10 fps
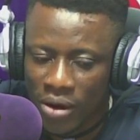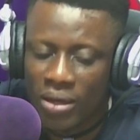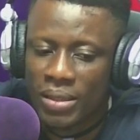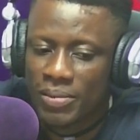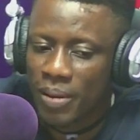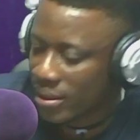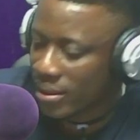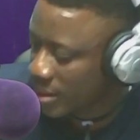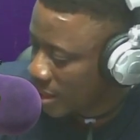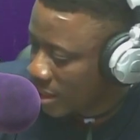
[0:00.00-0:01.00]
On his
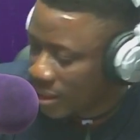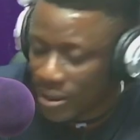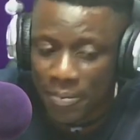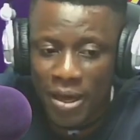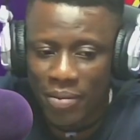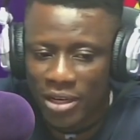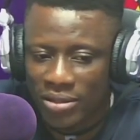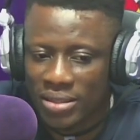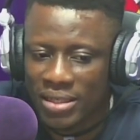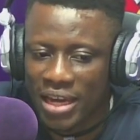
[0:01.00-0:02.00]
part, the
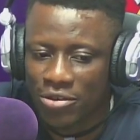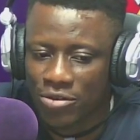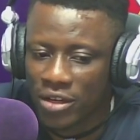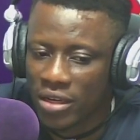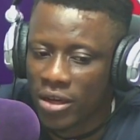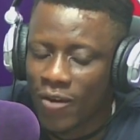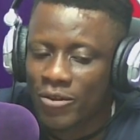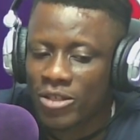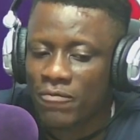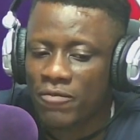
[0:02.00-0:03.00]
Permanent Secretary,
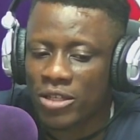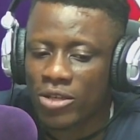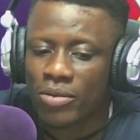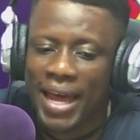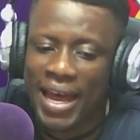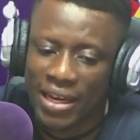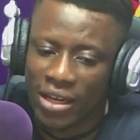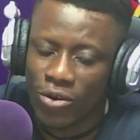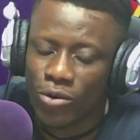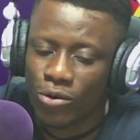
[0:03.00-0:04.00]
Office of Physical
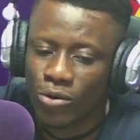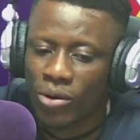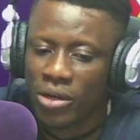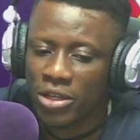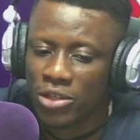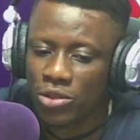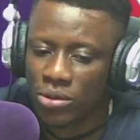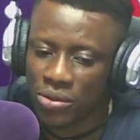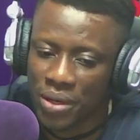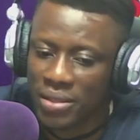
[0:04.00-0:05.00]
Planning, Oluwole
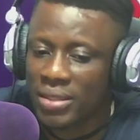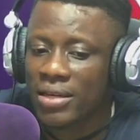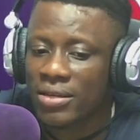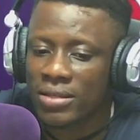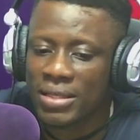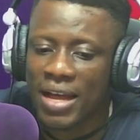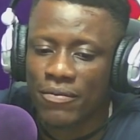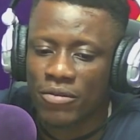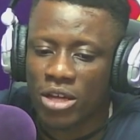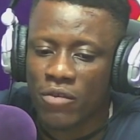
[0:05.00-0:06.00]
Sotire, said the staff
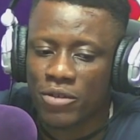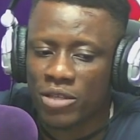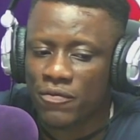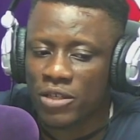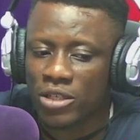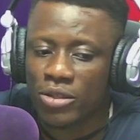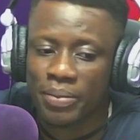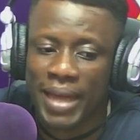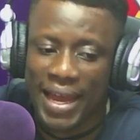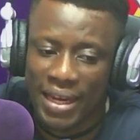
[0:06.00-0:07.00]
of the Office of Physical
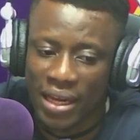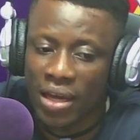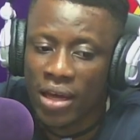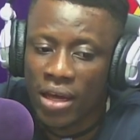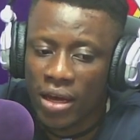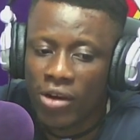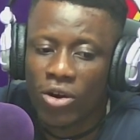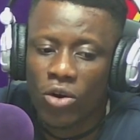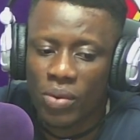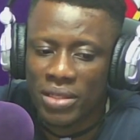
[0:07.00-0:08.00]
Planning are
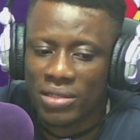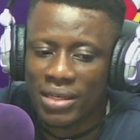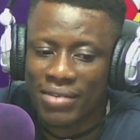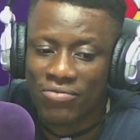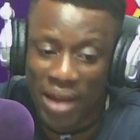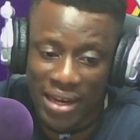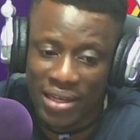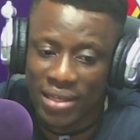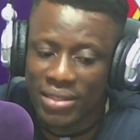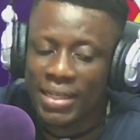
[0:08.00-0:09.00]
always
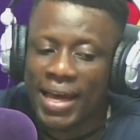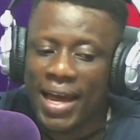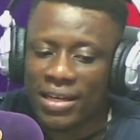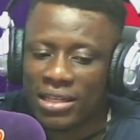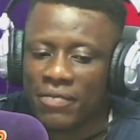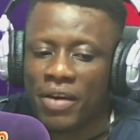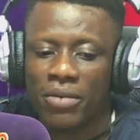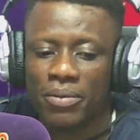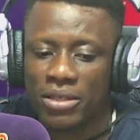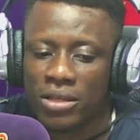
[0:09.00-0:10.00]
ready to guide
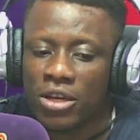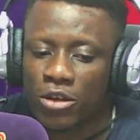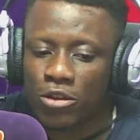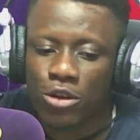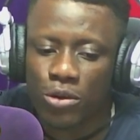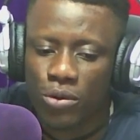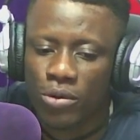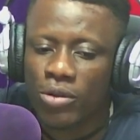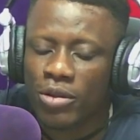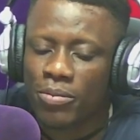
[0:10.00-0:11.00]
developers
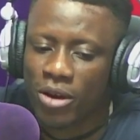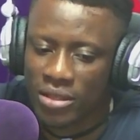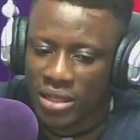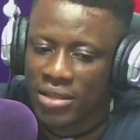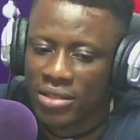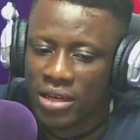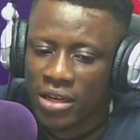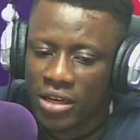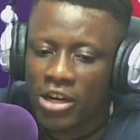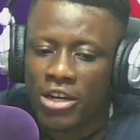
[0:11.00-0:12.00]
through the process,
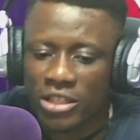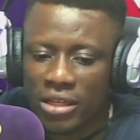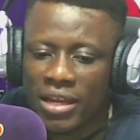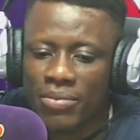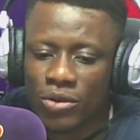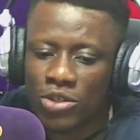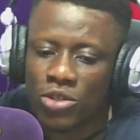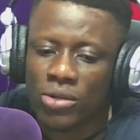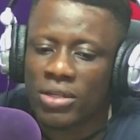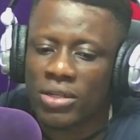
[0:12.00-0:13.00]
urging them to
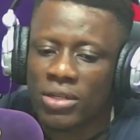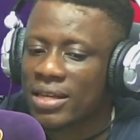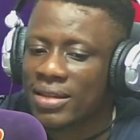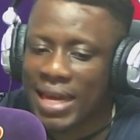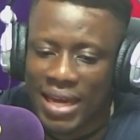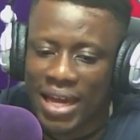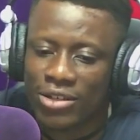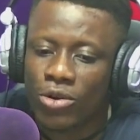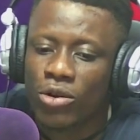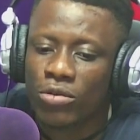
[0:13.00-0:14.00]
ensure that they
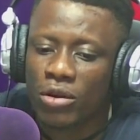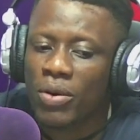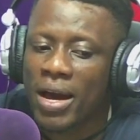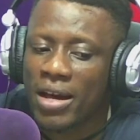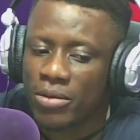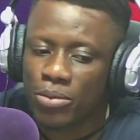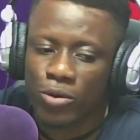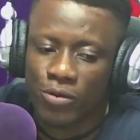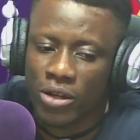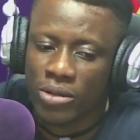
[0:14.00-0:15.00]
get all required
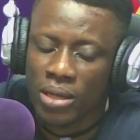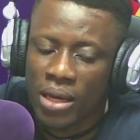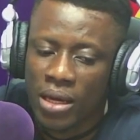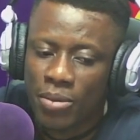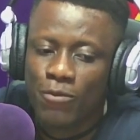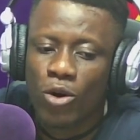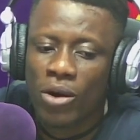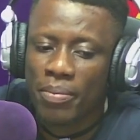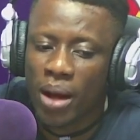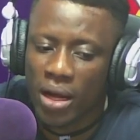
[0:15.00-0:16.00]
approvals before
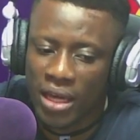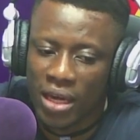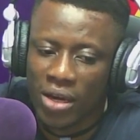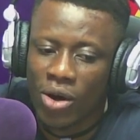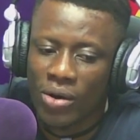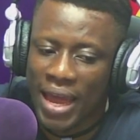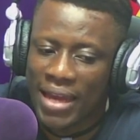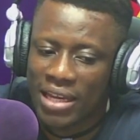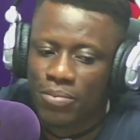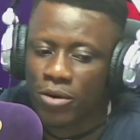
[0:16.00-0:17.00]
embarking on
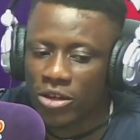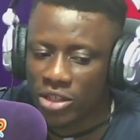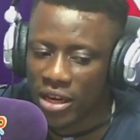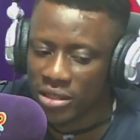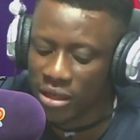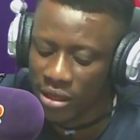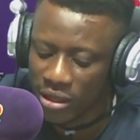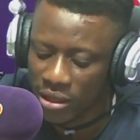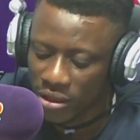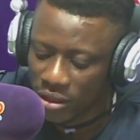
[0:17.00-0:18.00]
any project.
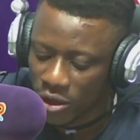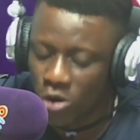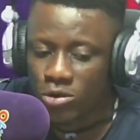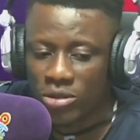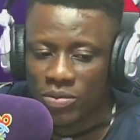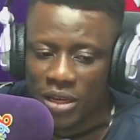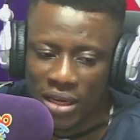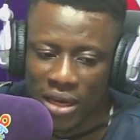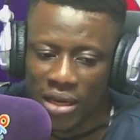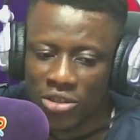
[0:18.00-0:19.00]
Also
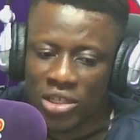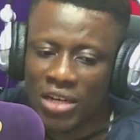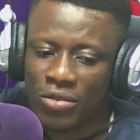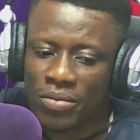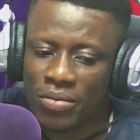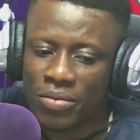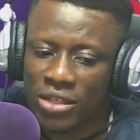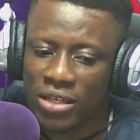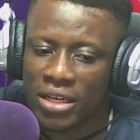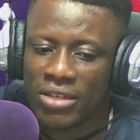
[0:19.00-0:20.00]
speaking, General
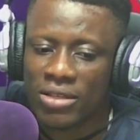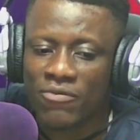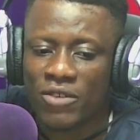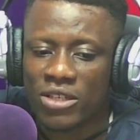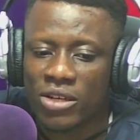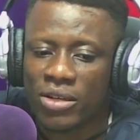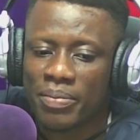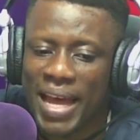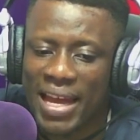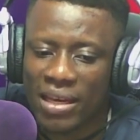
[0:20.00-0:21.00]
Manager, Lagos State Physical
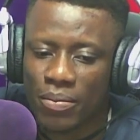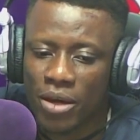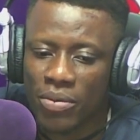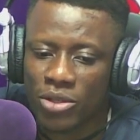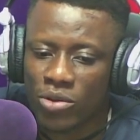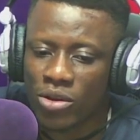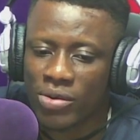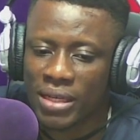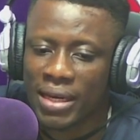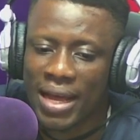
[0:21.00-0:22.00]
Planning Permit
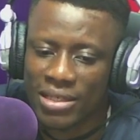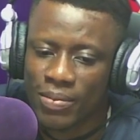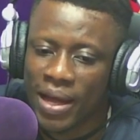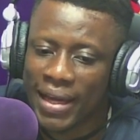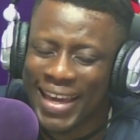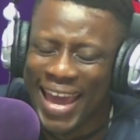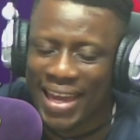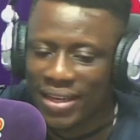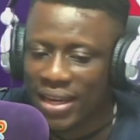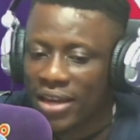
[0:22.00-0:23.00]
Authority, LASPA,
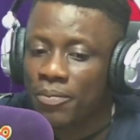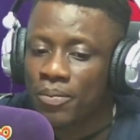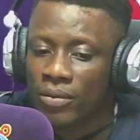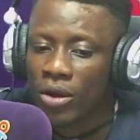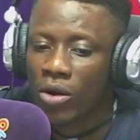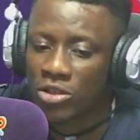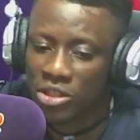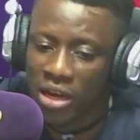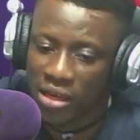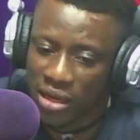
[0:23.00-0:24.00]
Kendi
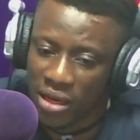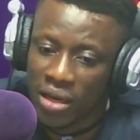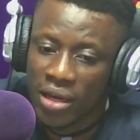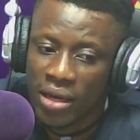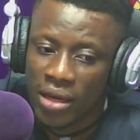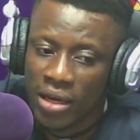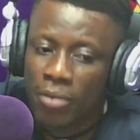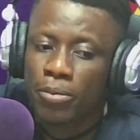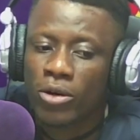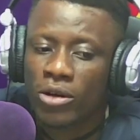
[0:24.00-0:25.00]
Oshinaike,
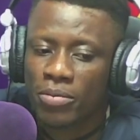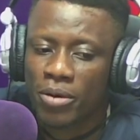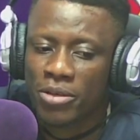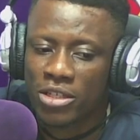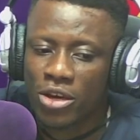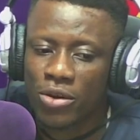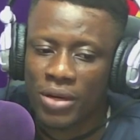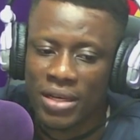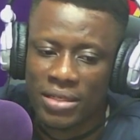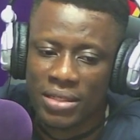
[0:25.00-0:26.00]
implored property
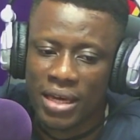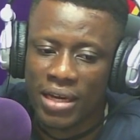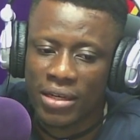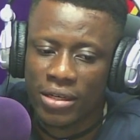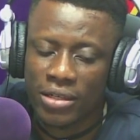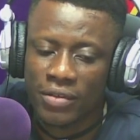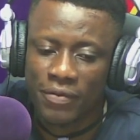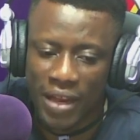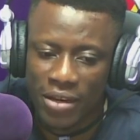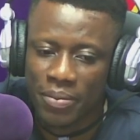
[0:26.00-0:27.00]
owners and
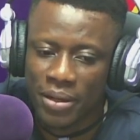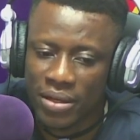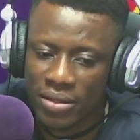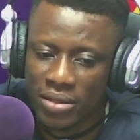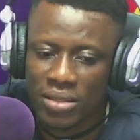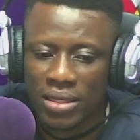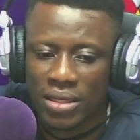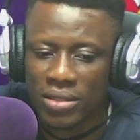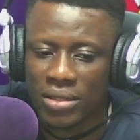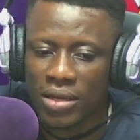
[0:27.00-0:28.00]
developers to
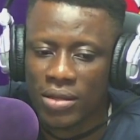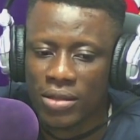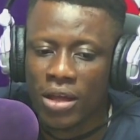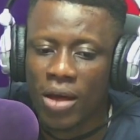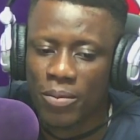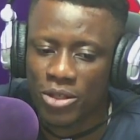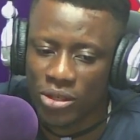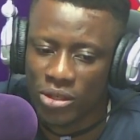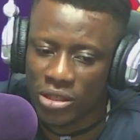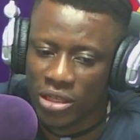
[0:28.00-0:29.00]
seize the
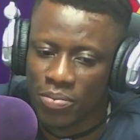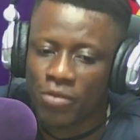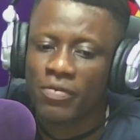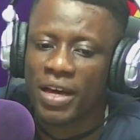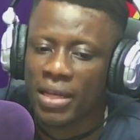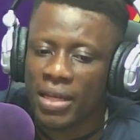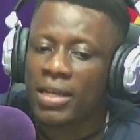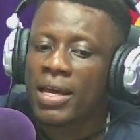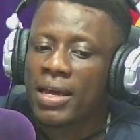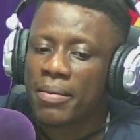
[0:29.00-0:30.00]
opportunity
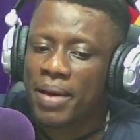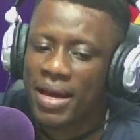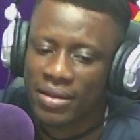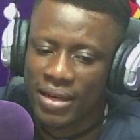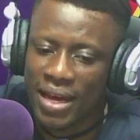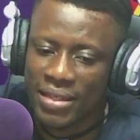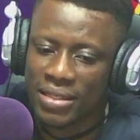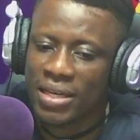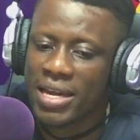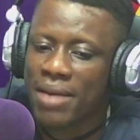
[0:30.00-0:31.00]
provided by the
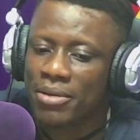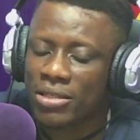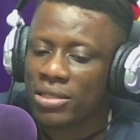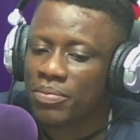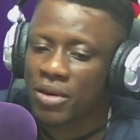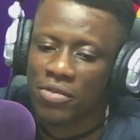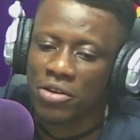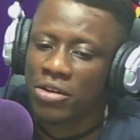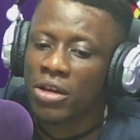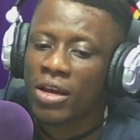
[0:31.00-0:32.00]
90-day amnesty
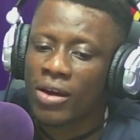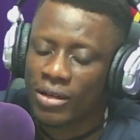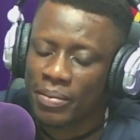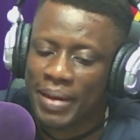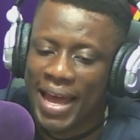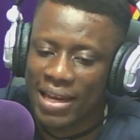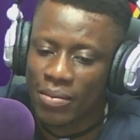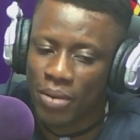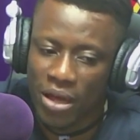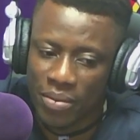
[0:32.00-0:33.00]
period on the
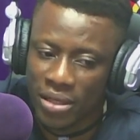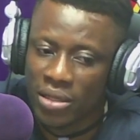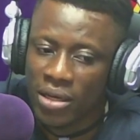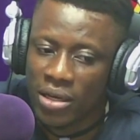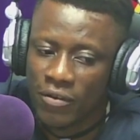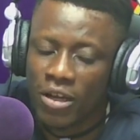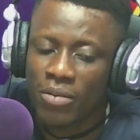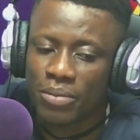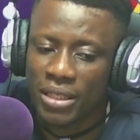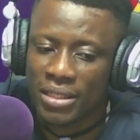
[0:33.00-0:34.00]
planning permit for
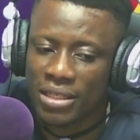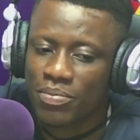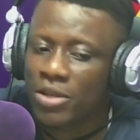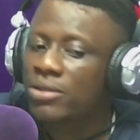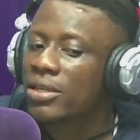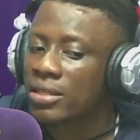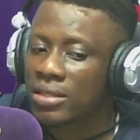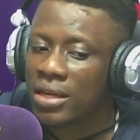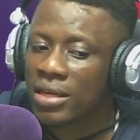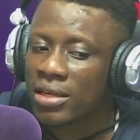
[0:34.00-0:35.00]
completed
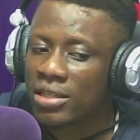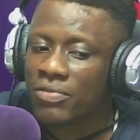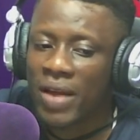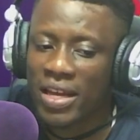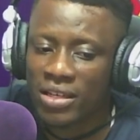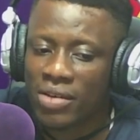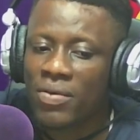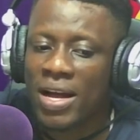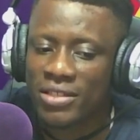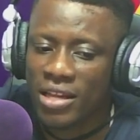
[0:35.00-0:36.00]
buildings to
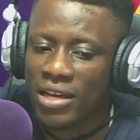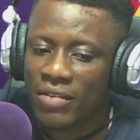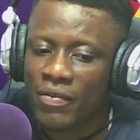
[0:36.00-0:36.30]
regularize their